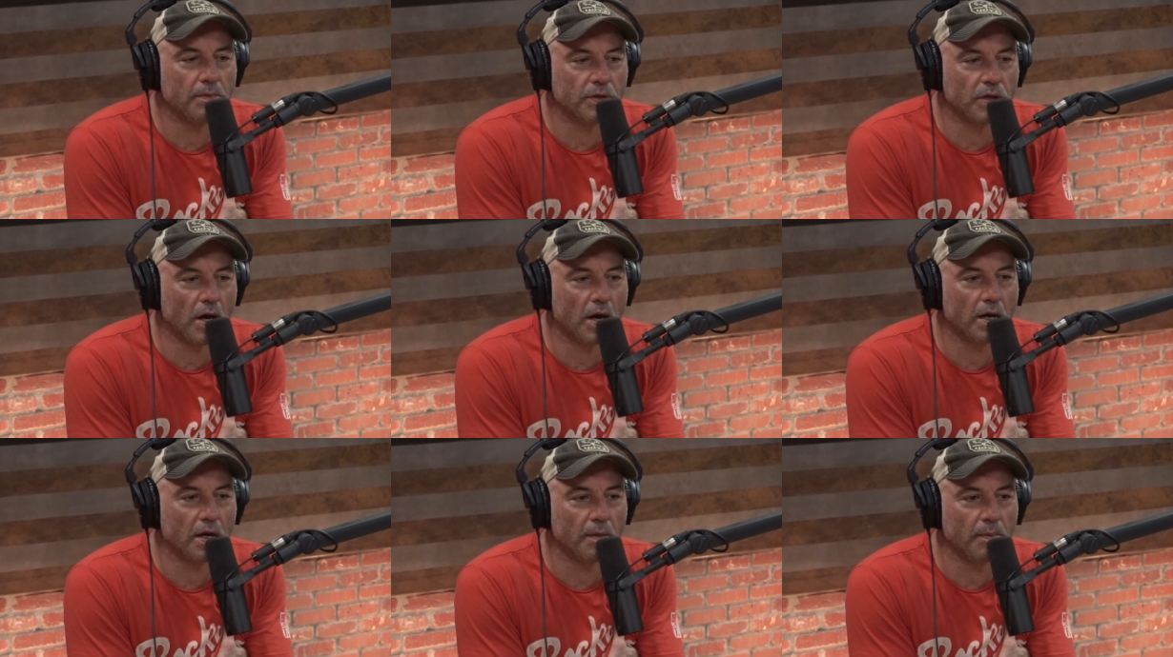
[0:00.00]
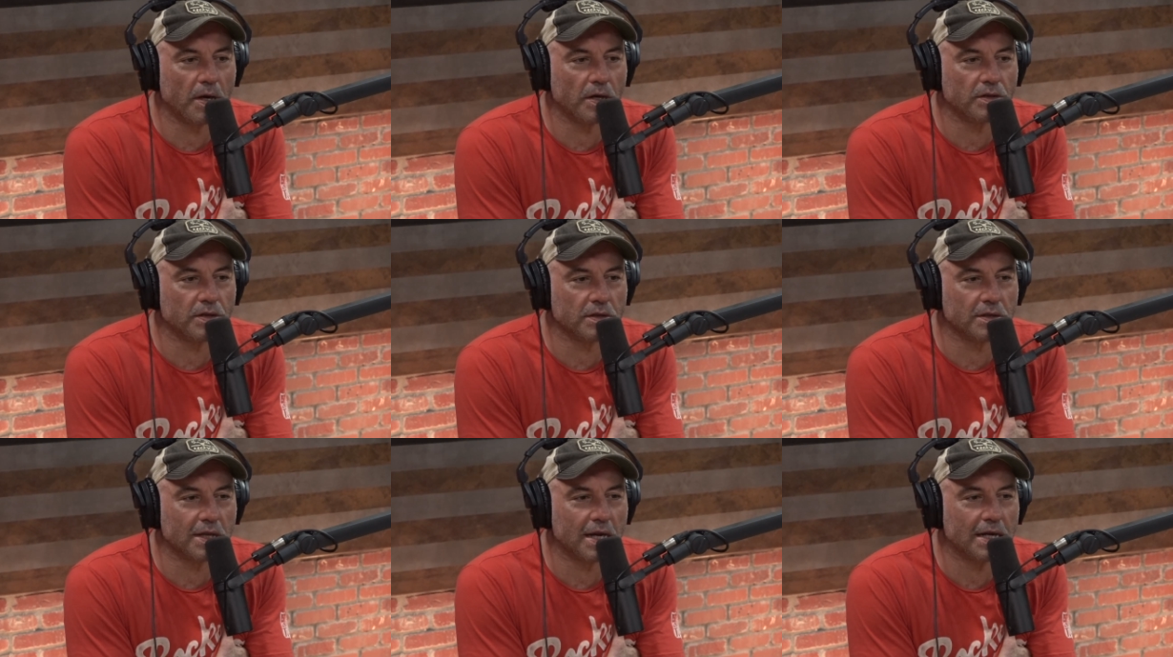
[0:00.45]
I'm talking
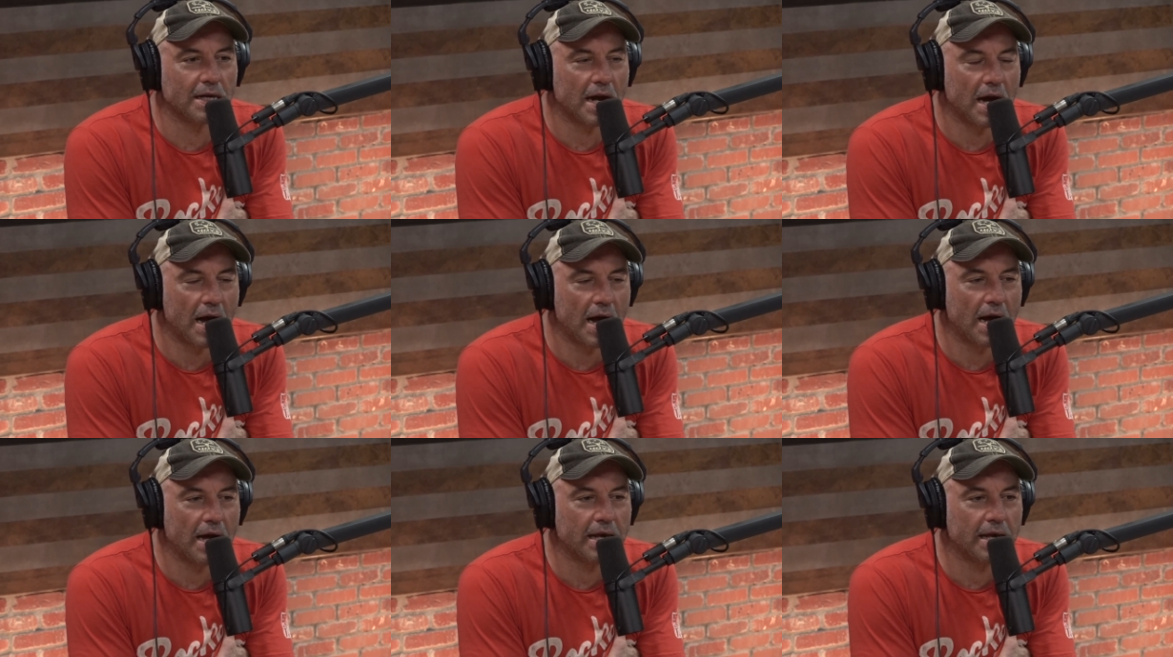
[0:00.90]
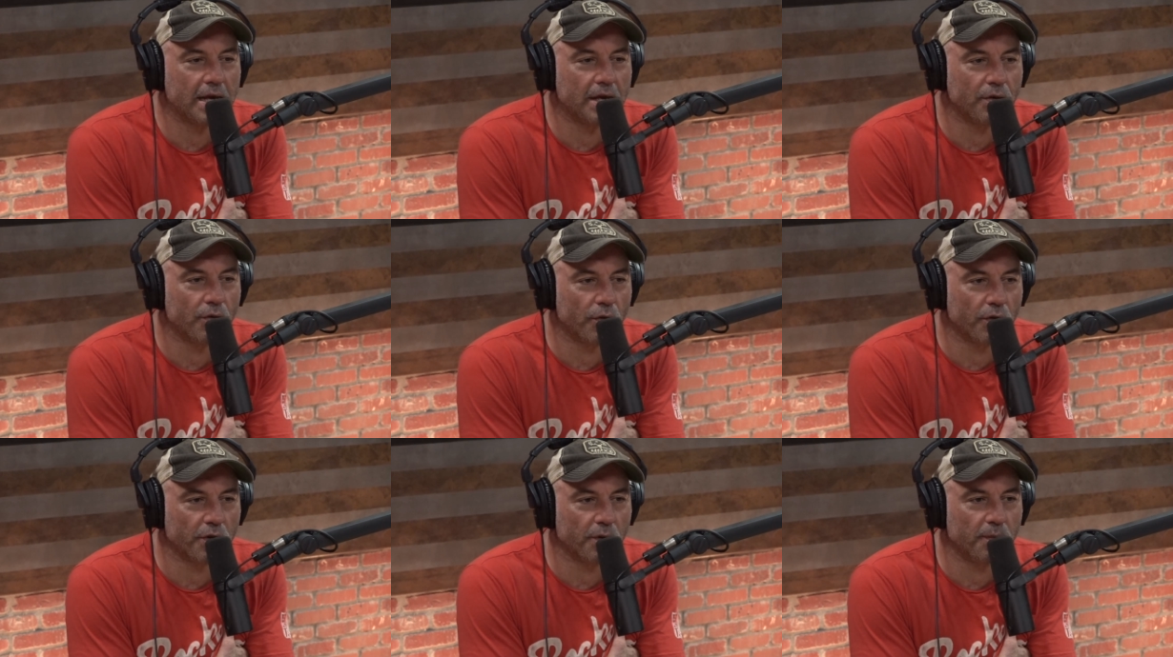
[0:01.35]
about just like high
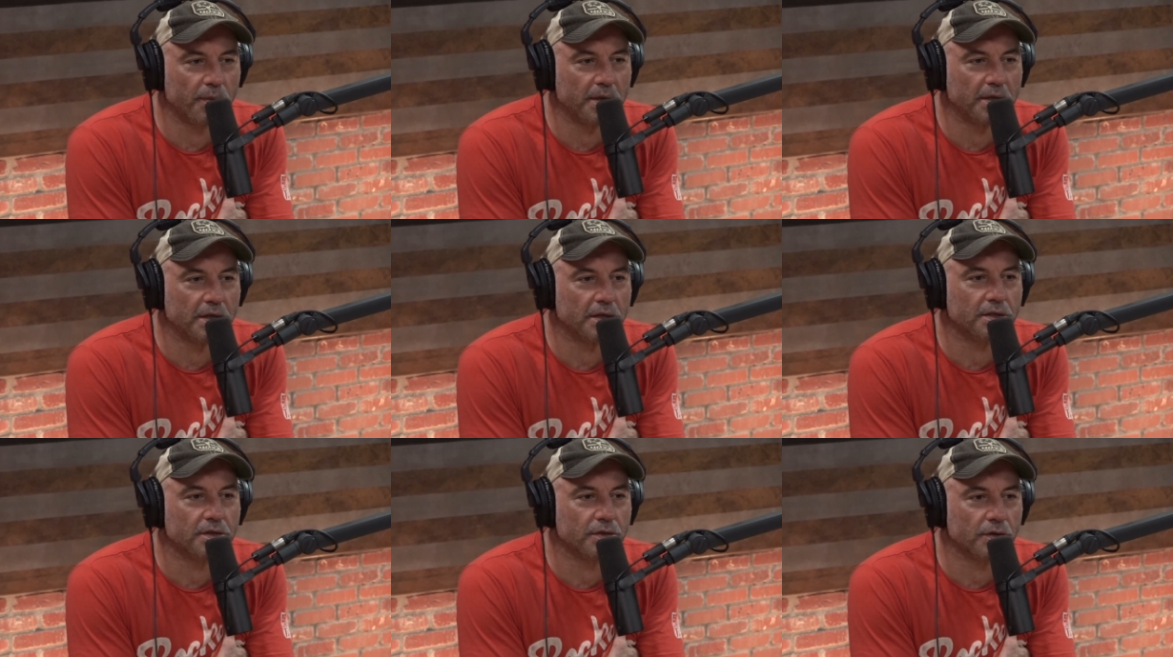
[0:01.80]
end orthopedic